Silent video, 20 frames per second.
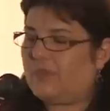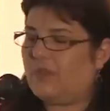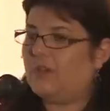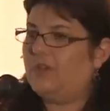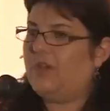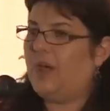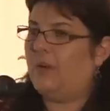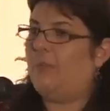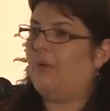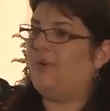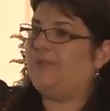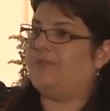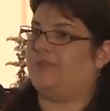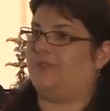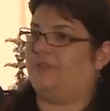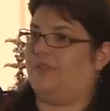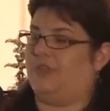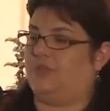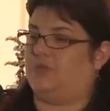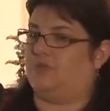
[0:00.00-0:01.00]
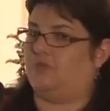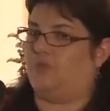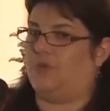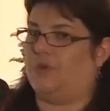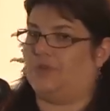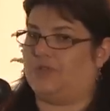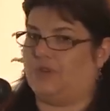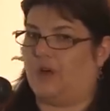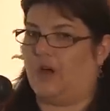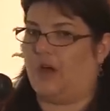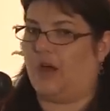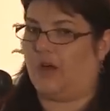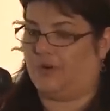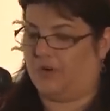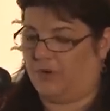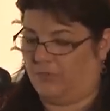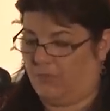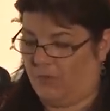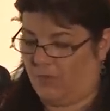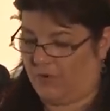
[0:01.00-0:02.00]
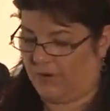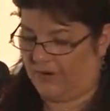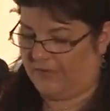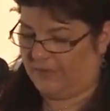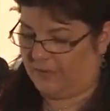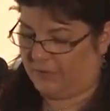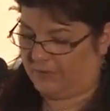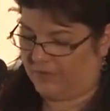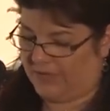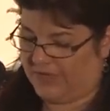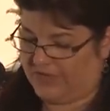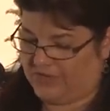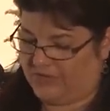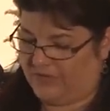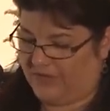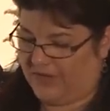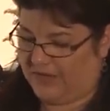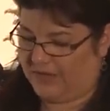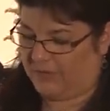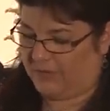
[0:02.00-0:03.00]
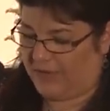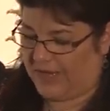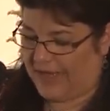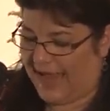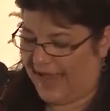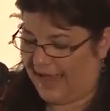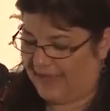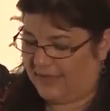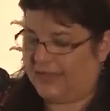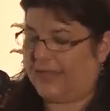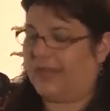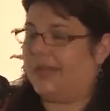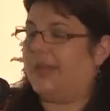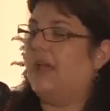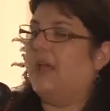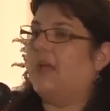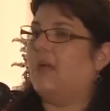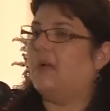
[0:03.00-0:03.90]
Now, most of these rules are honored more in the breach than in reality,